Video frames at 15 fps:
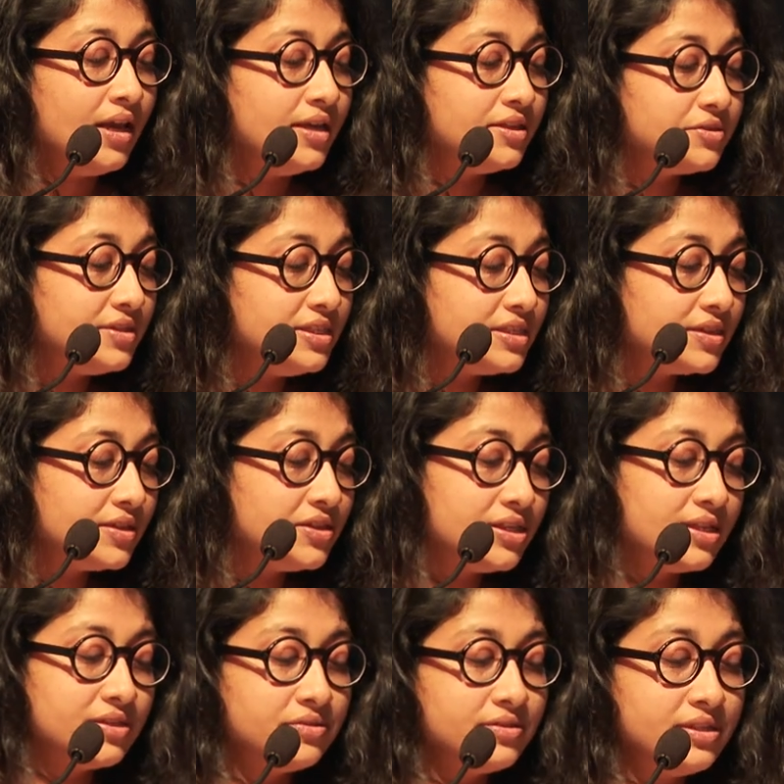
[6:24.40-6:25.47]
His research
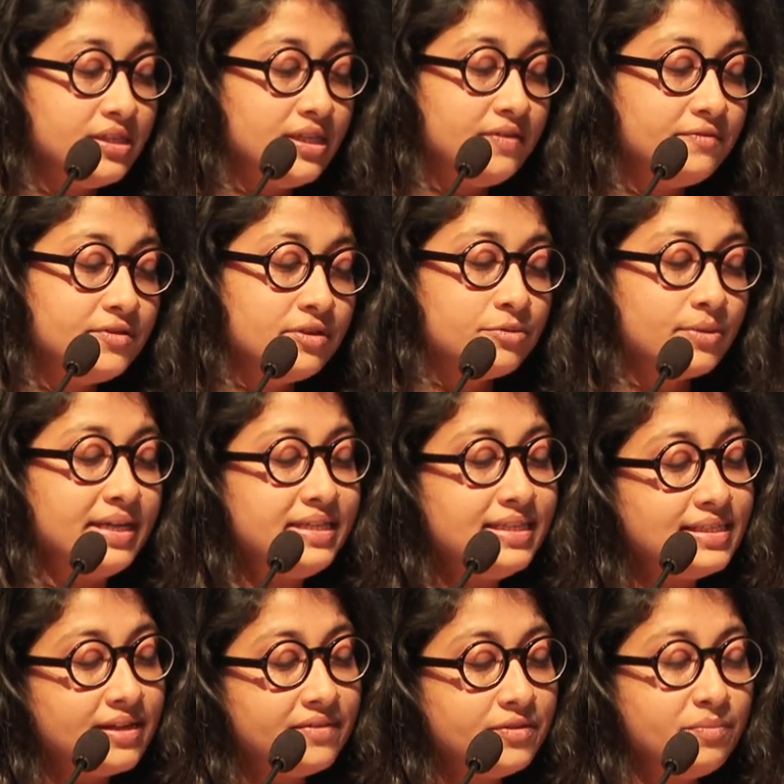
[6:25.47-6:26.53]
has received
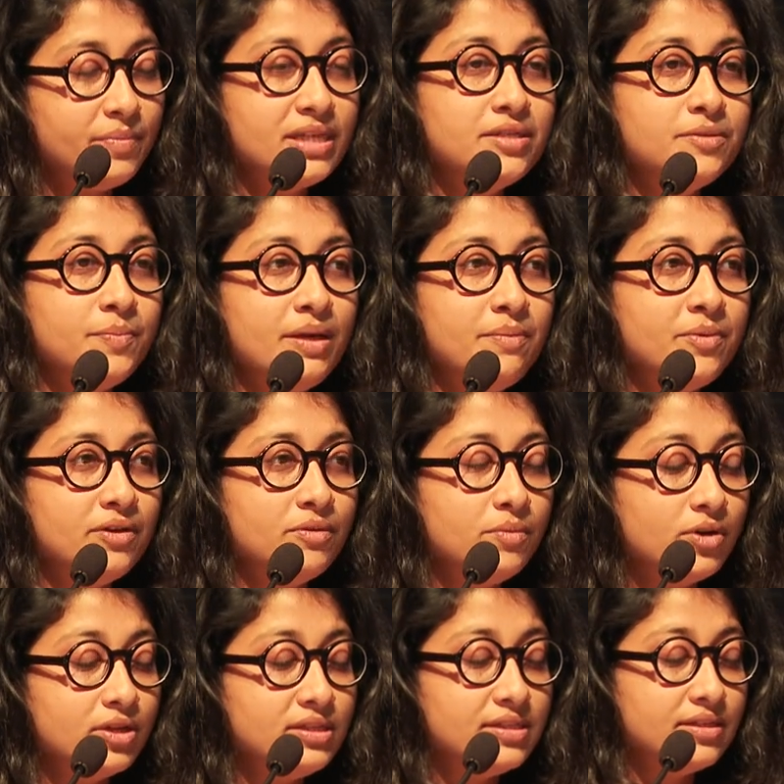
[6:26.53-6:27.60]
27 Best Paper
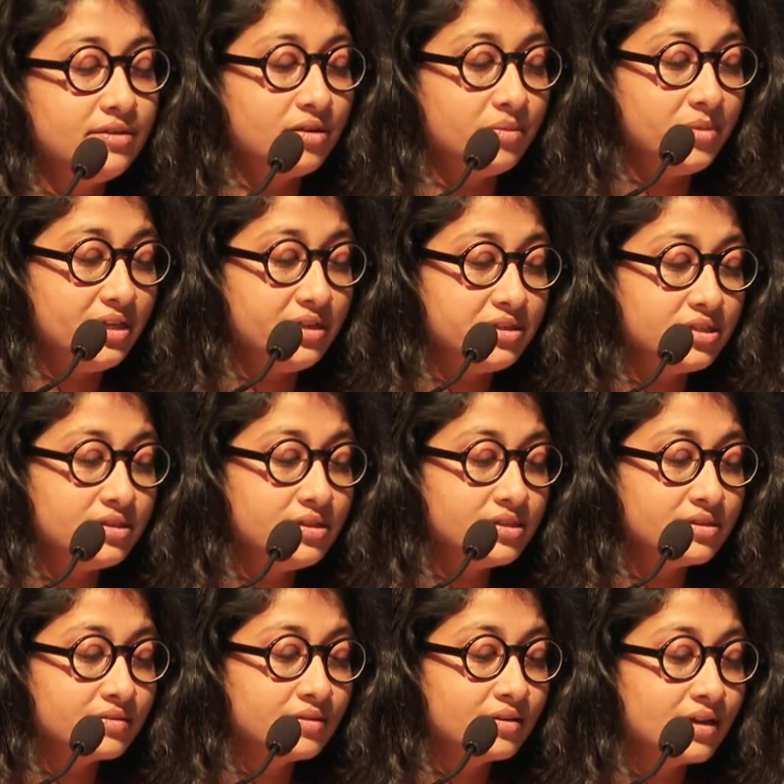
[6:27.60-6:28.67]
Awards and
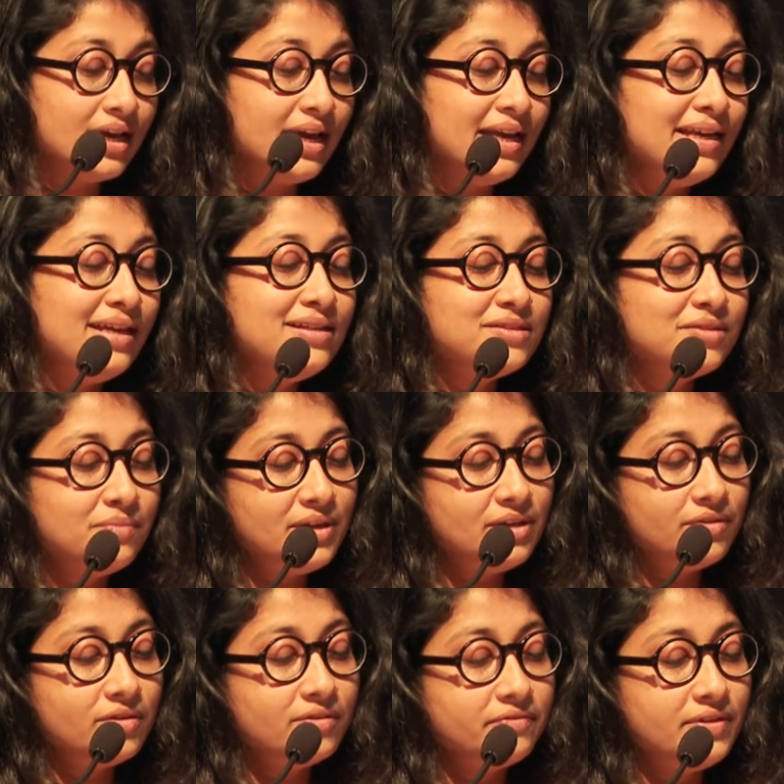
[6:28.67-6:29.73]
nominations. He is a
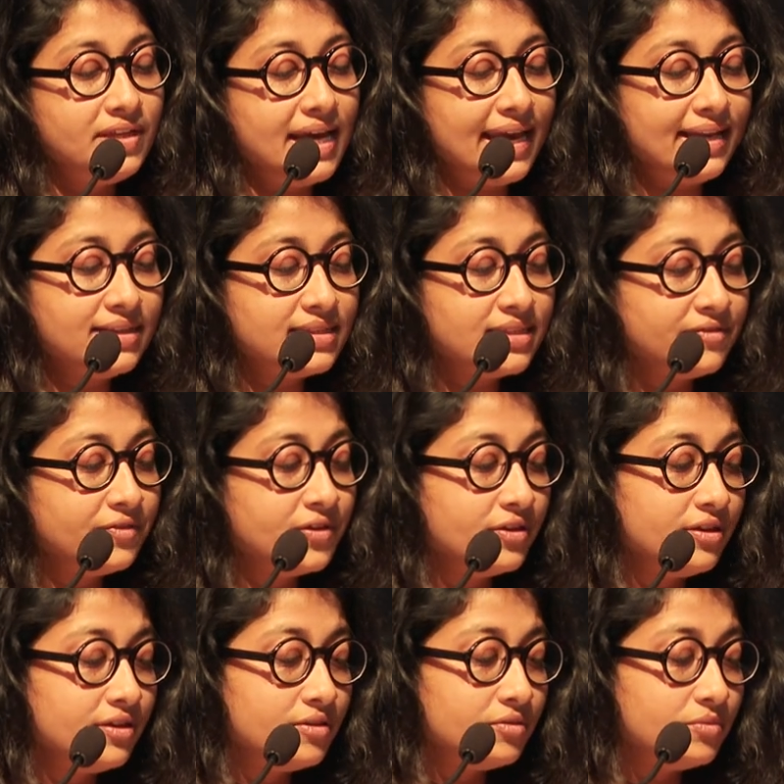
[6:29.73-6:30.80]
winner of the NSF
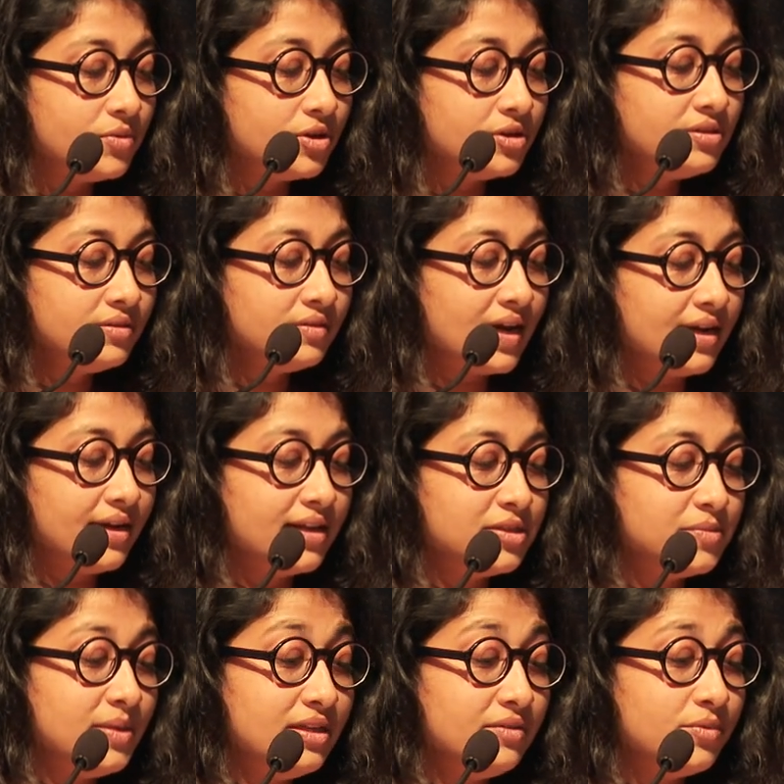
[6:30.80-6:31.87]
Career Award and
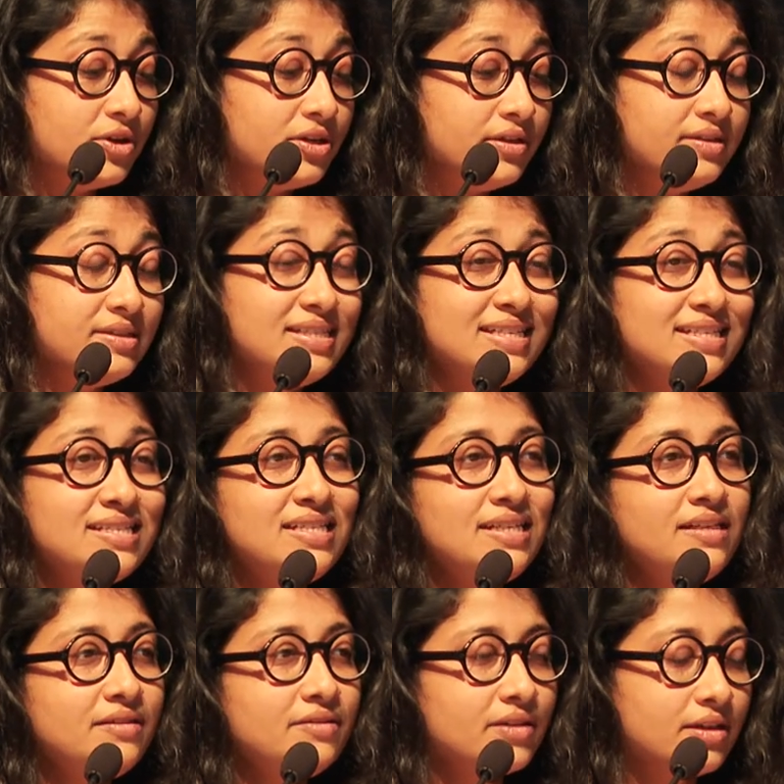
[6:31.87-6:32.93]
has been awarded
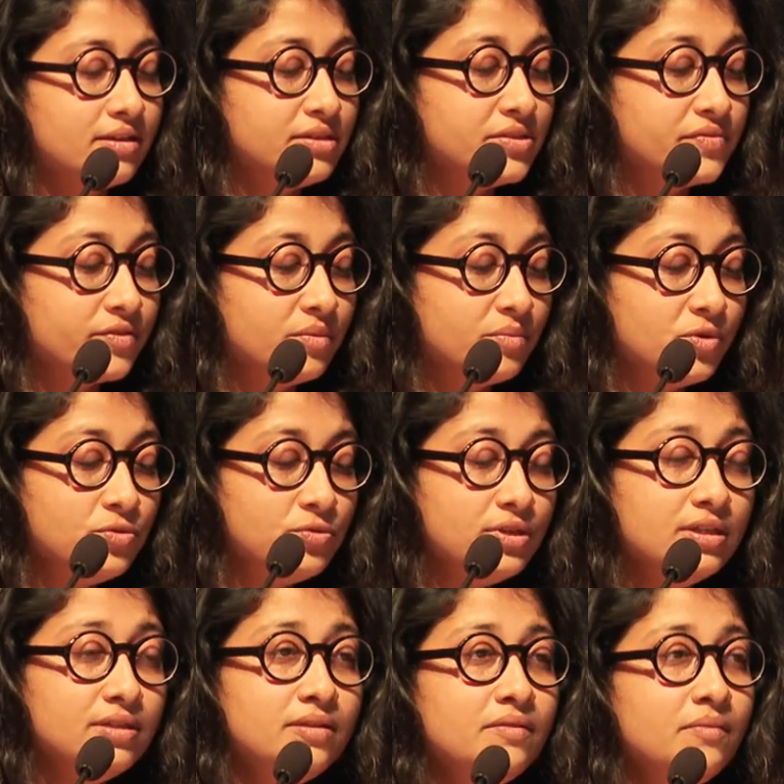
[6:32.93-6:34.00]
16 grants from
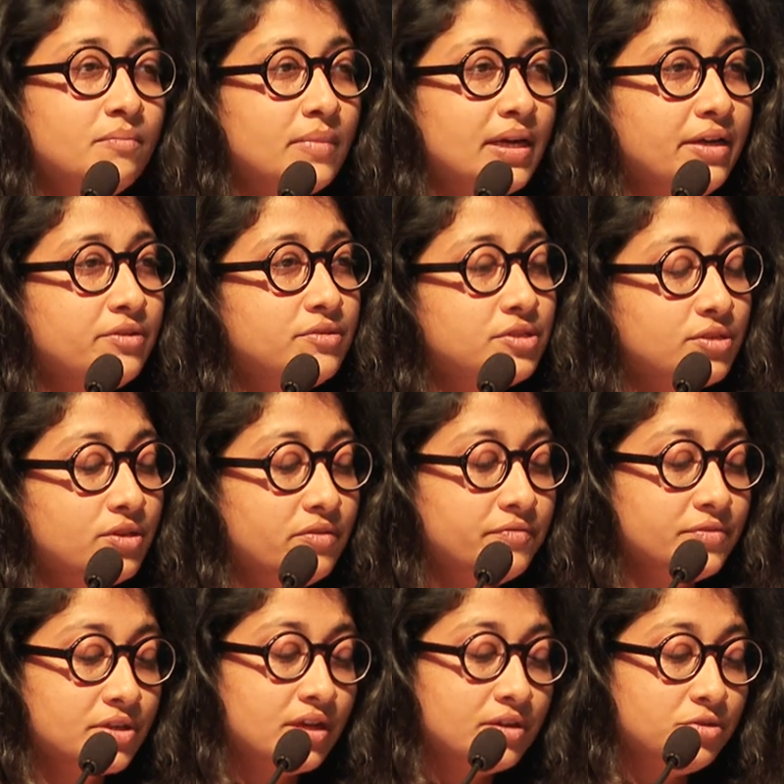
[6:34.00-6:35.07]
Google,
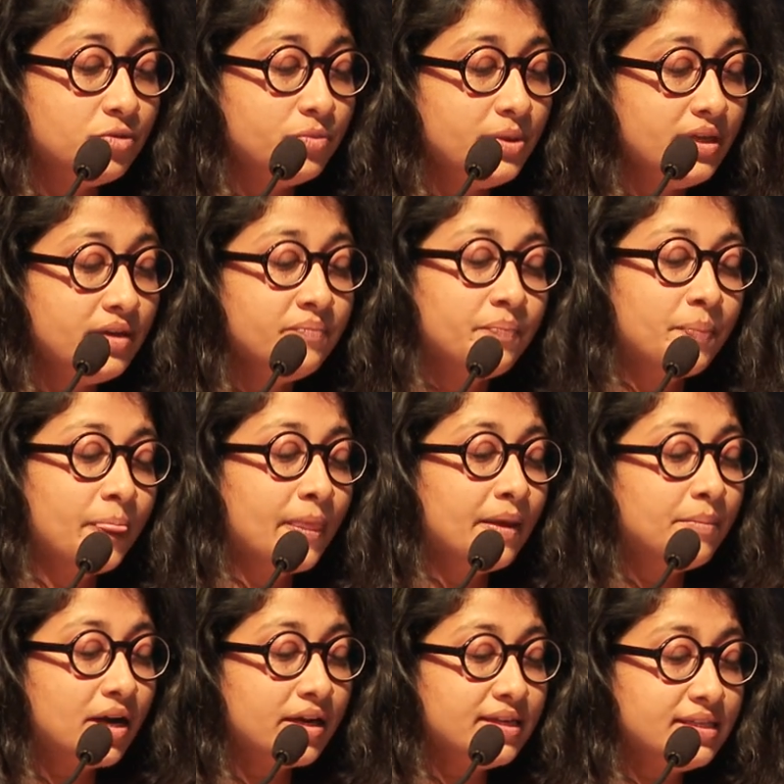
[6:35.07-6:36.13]
Microsoft, Adobe,
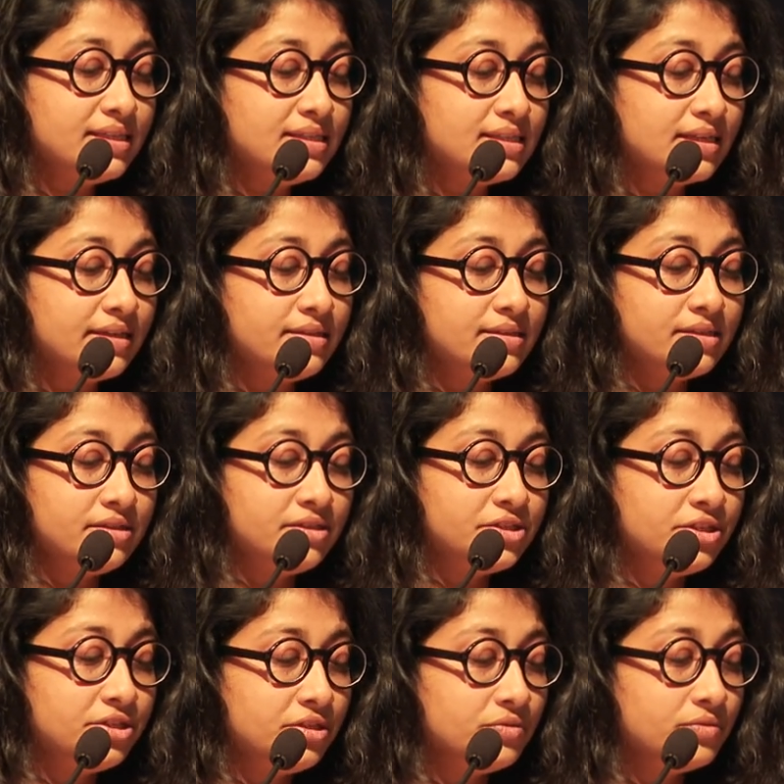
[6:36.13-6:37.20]
Marketing Science
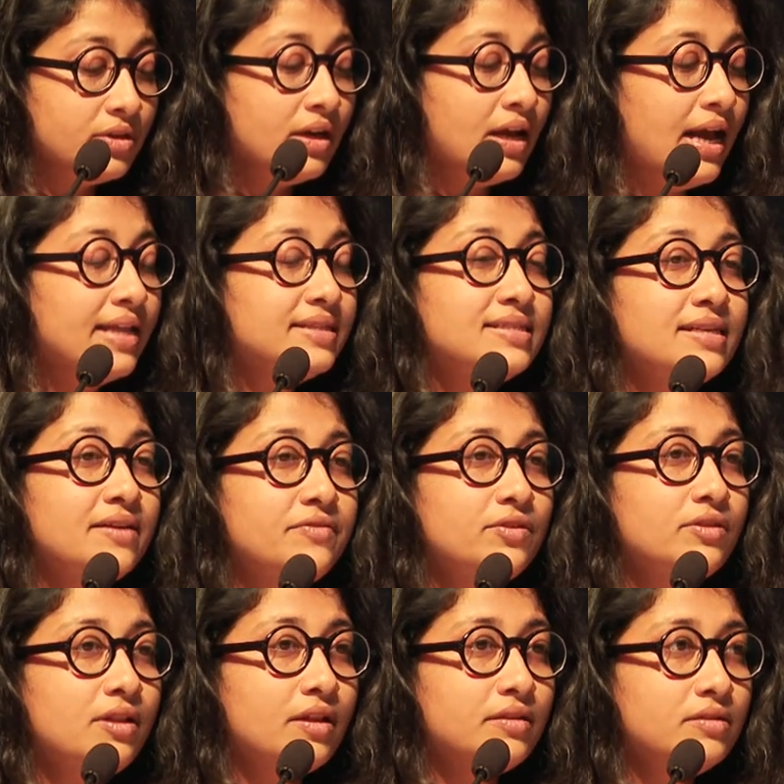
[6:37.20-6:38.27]
Institute, and
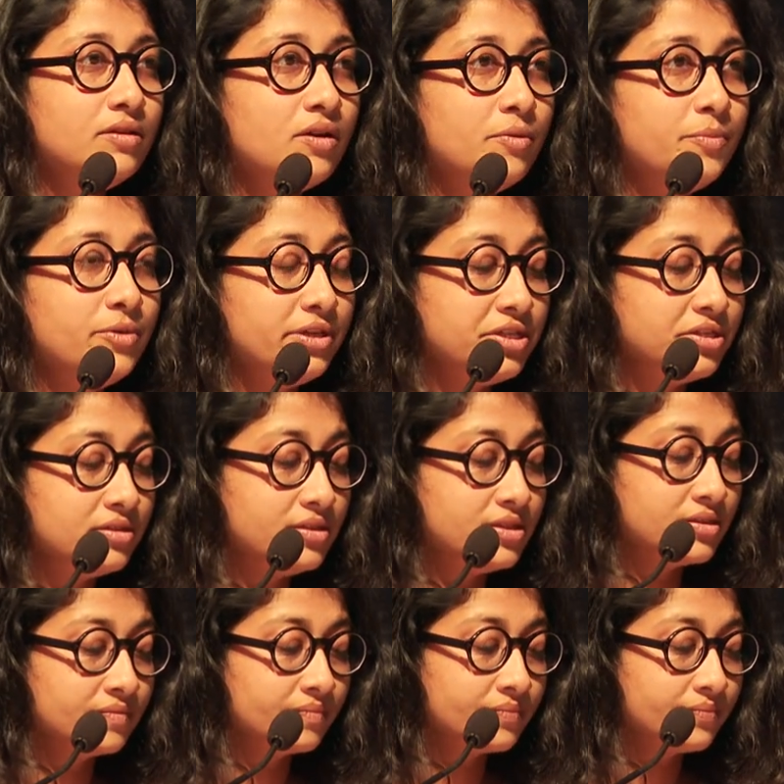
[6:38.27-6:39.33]
several other
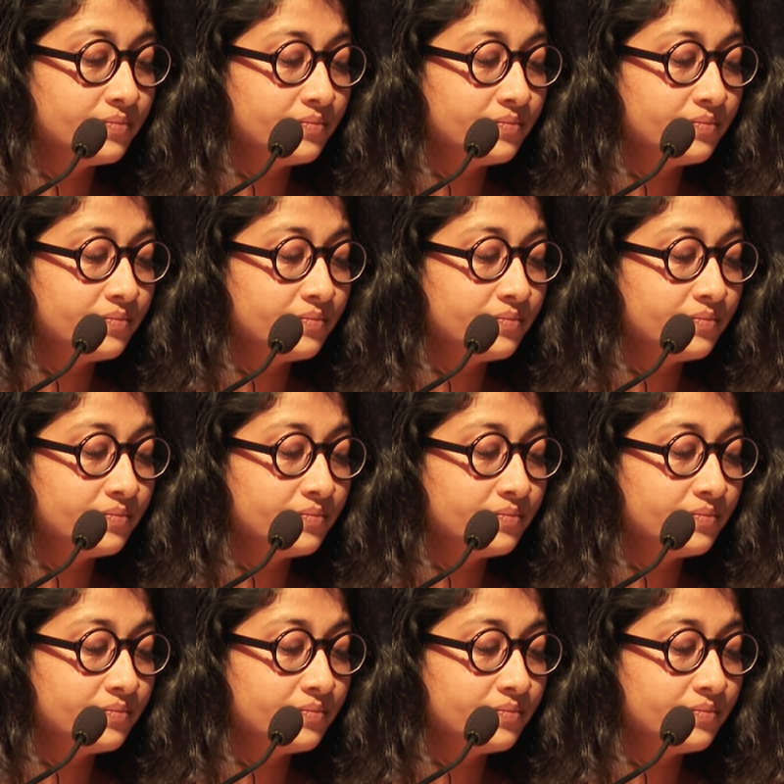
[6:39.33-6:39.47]
corporations.